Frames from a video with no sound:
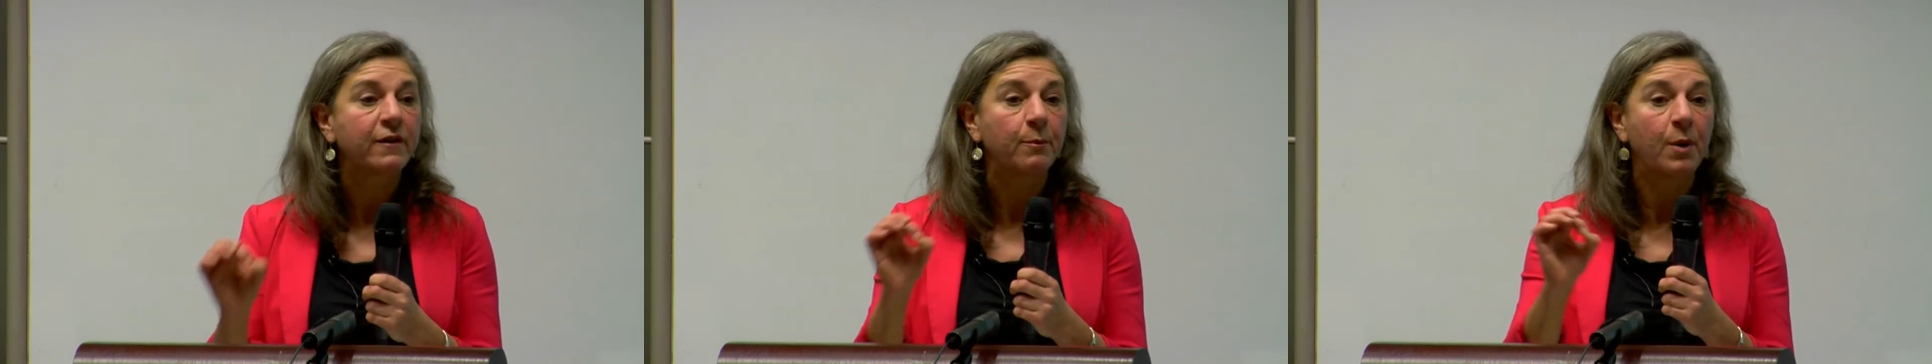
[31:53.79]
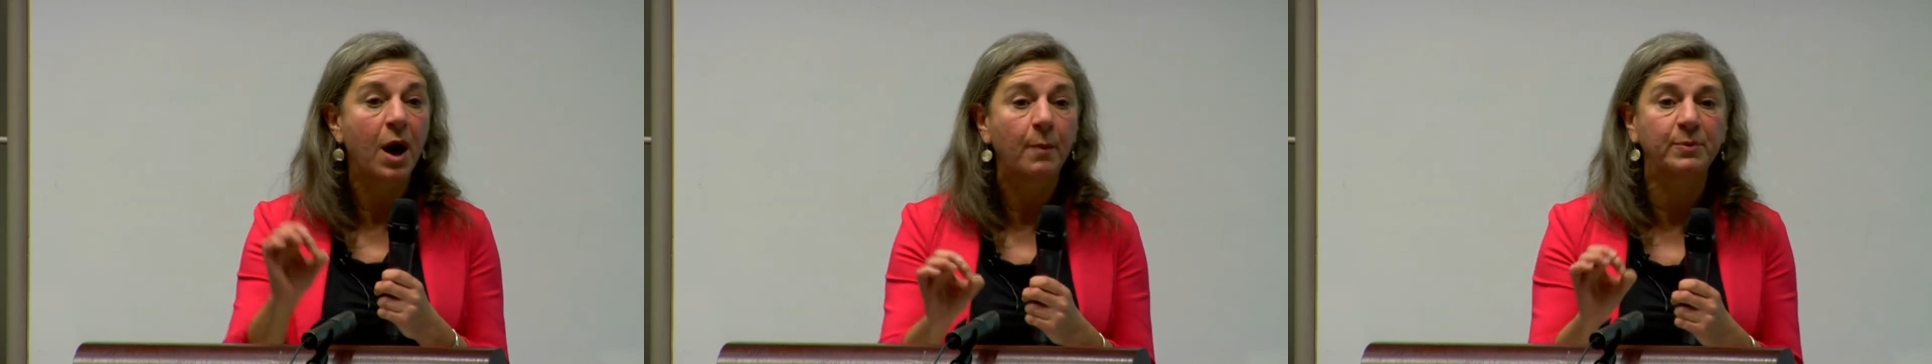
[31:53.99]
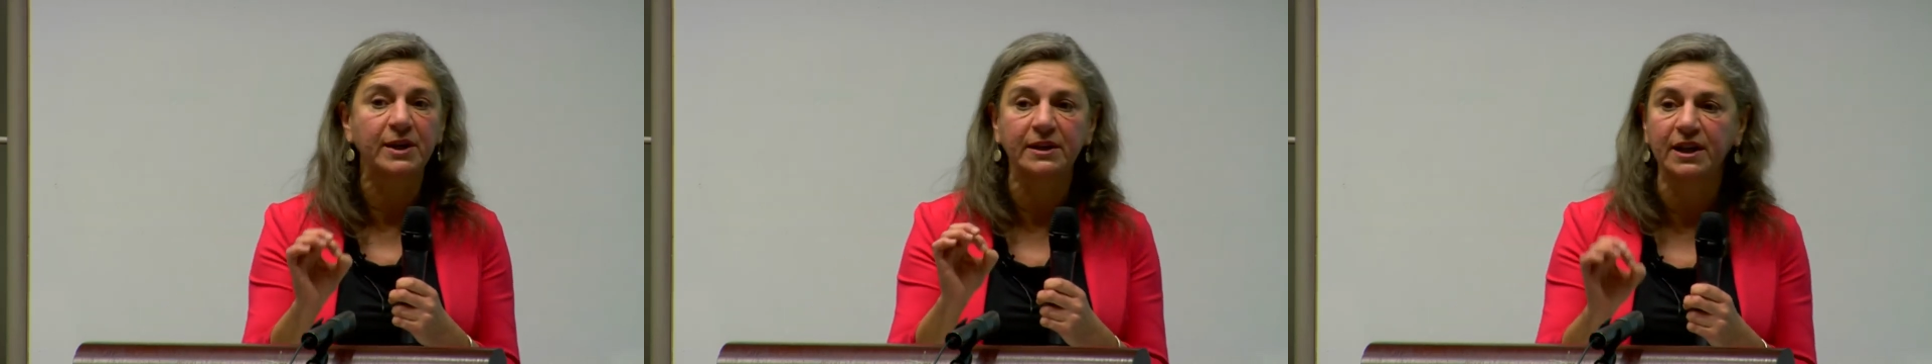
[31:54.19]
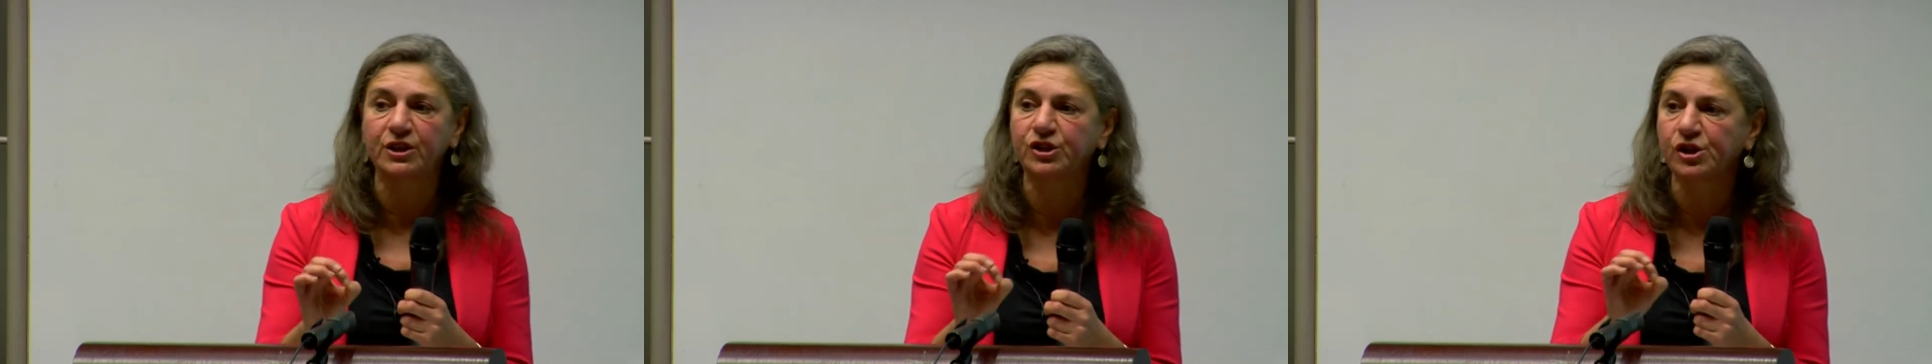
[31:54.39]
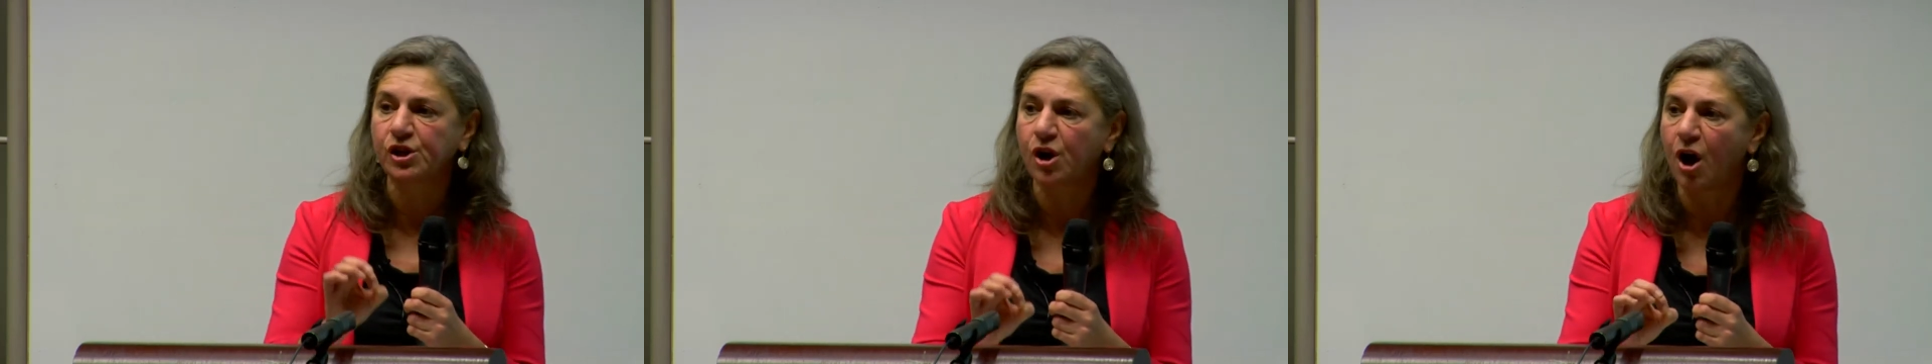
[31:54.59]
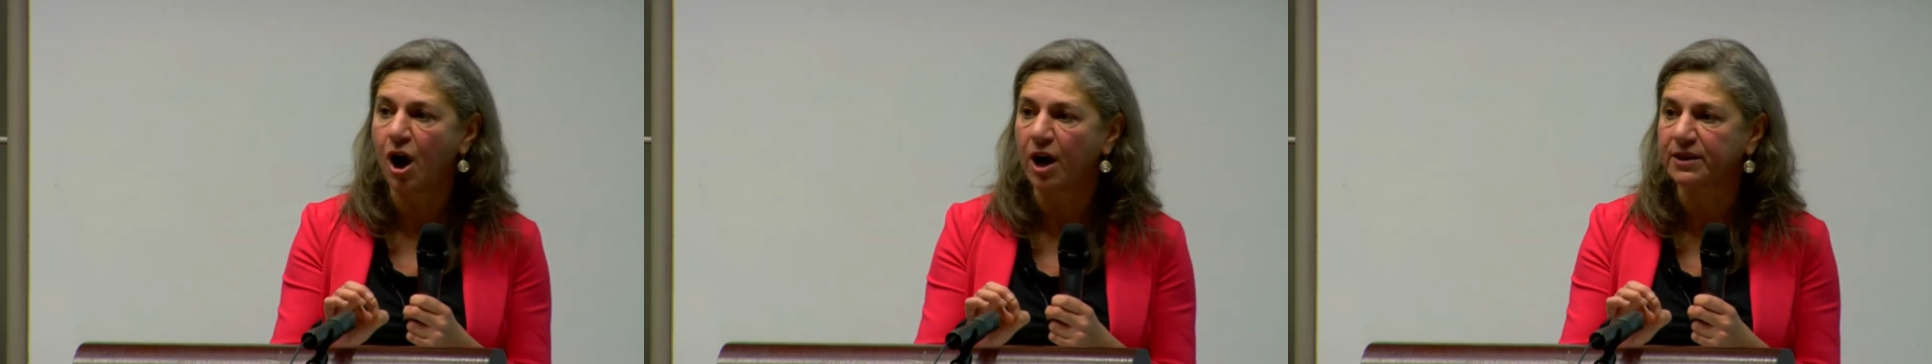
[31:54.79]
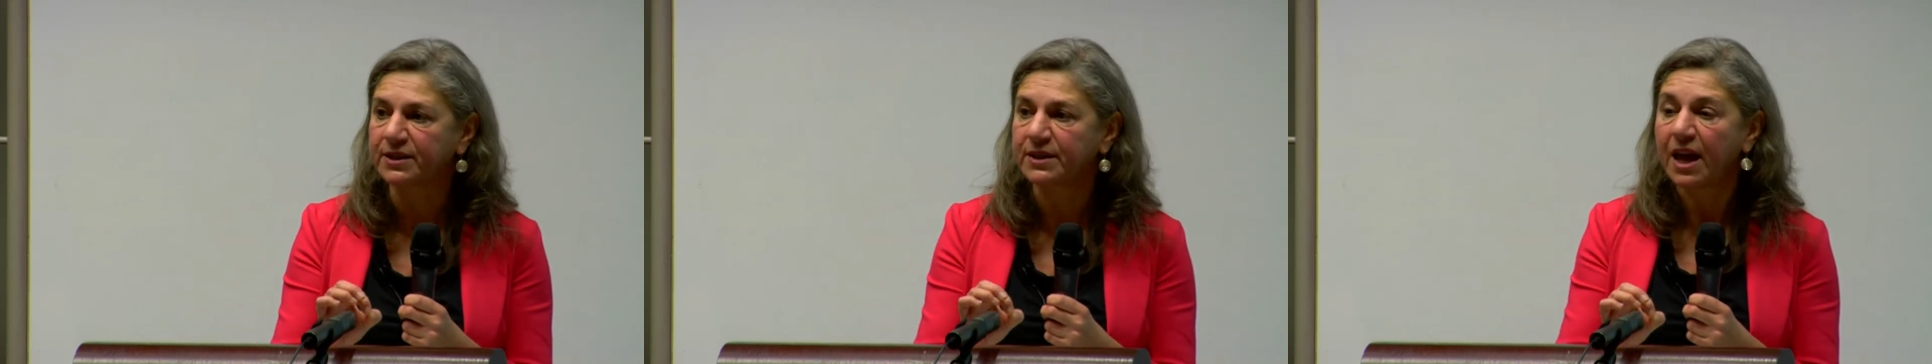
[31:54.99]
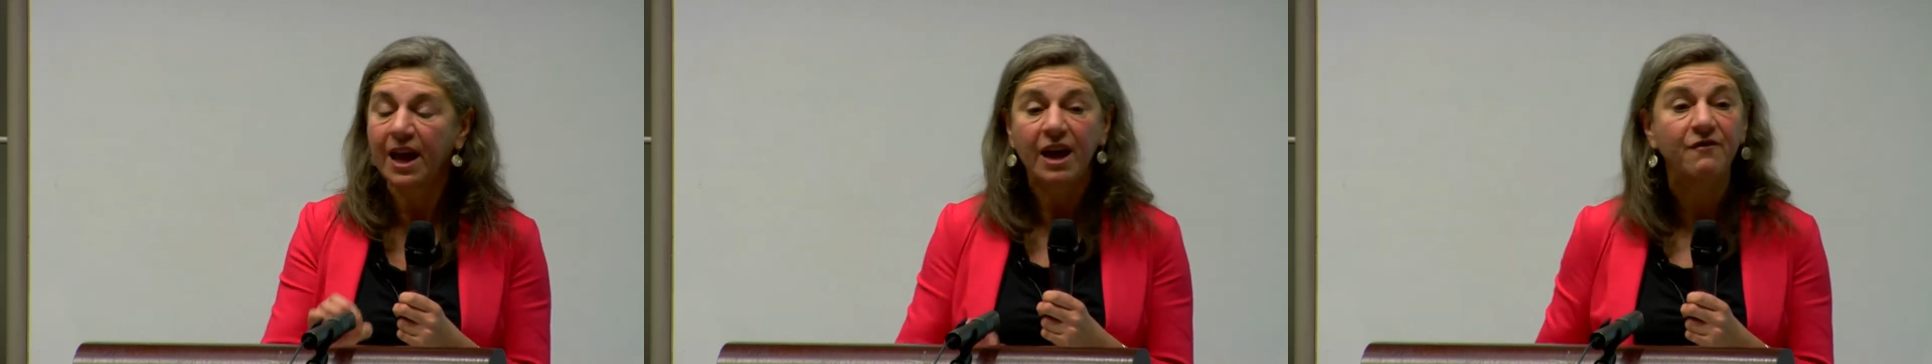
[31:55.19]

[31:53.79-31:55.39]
the population costs.